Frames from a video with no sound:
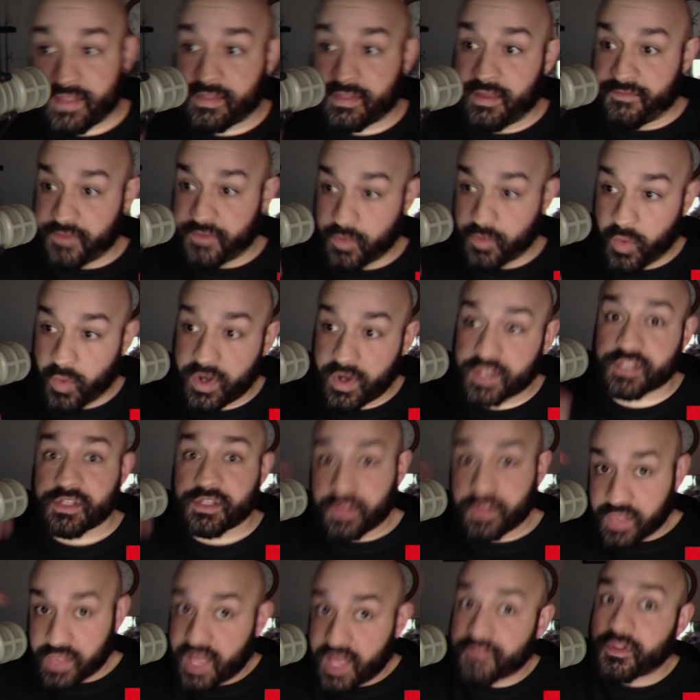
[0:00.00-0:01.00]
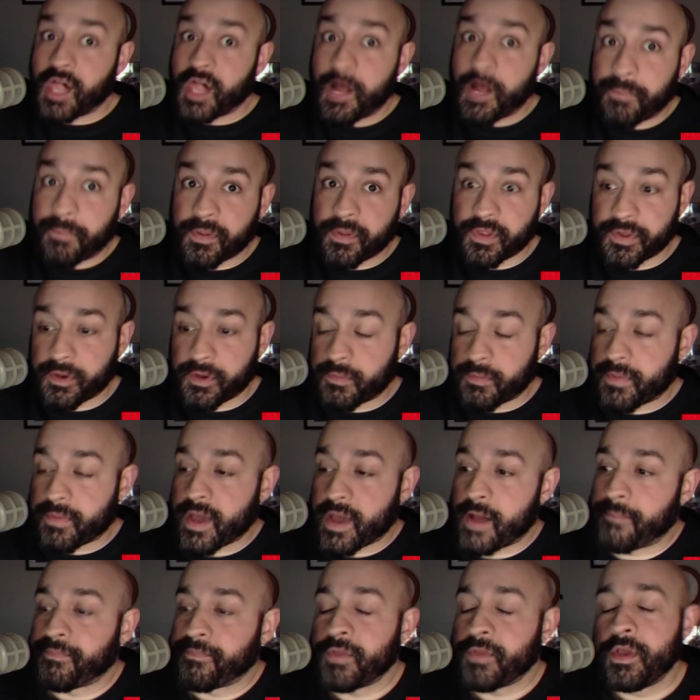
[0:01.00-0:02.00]
if you want to level up a little
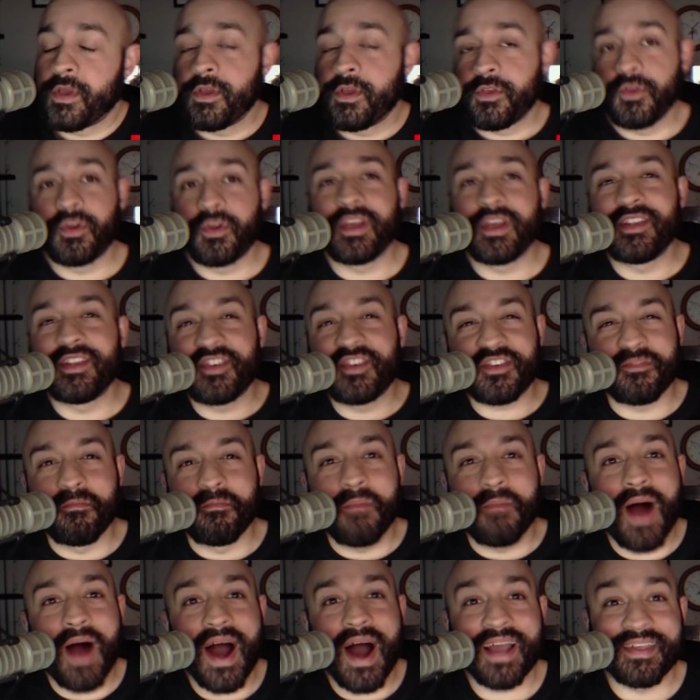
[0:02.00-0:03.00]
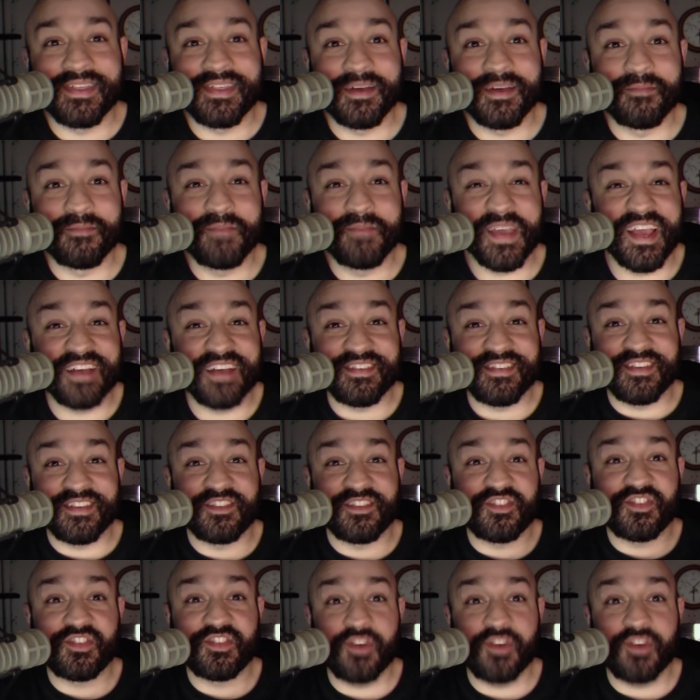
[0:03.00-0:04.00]
bit you can just mock them because it's
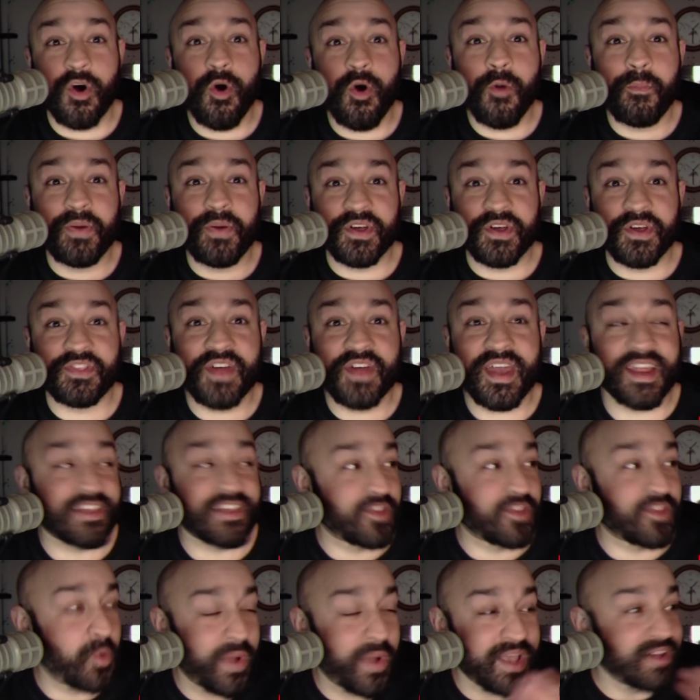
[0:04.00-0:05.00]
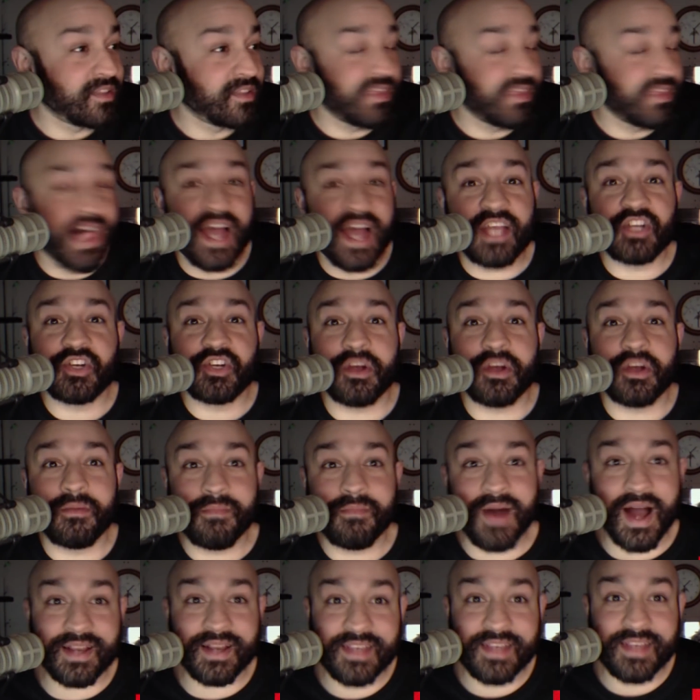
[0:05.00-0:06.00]
so pathetic the way elijah
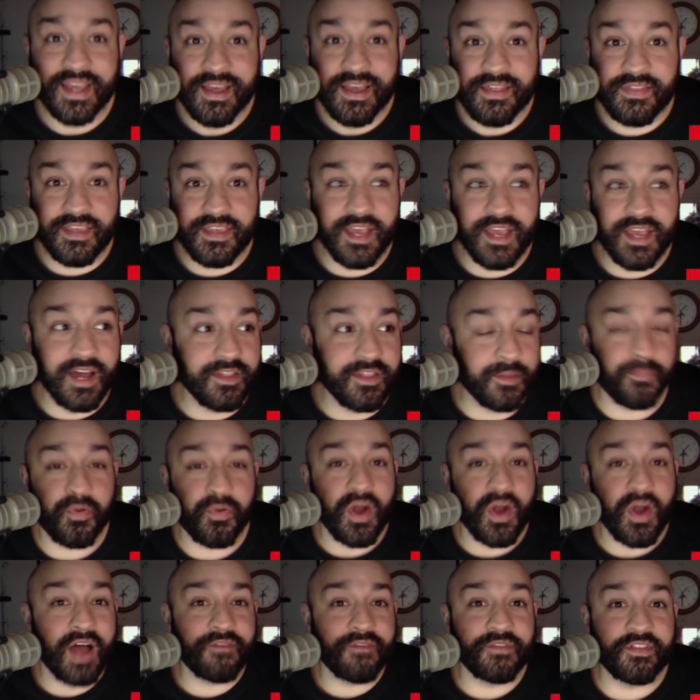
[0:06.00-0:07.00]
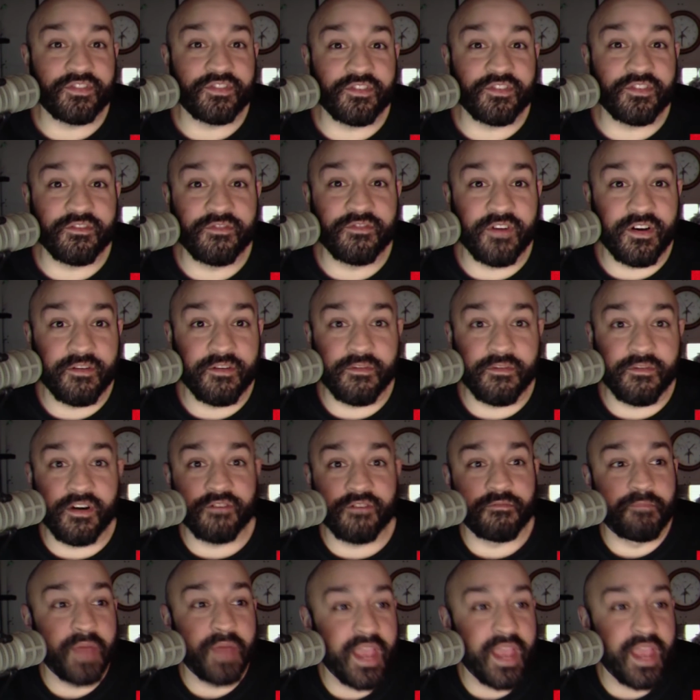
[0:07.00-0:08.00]
mocked the uh, the prophets of, of,
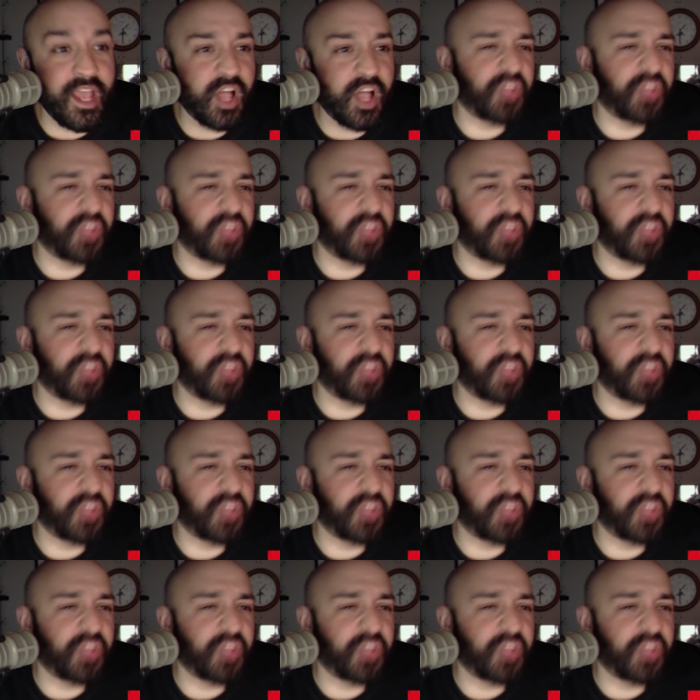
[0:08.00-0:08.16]
of baal they're